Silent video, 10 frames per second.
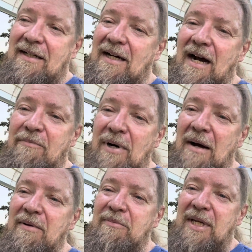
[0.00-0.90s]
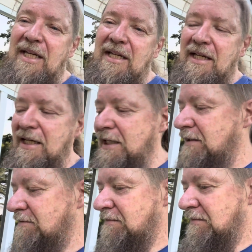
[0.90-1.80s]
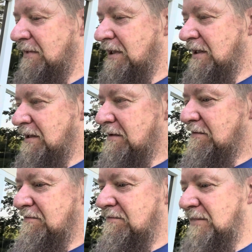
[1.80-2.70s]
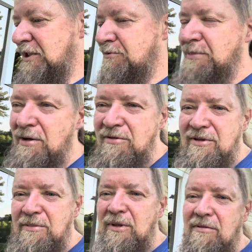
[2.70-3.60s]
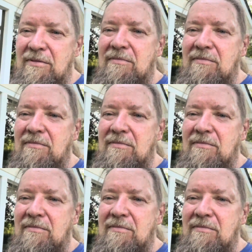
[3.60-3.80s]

I'll probably be disposed of.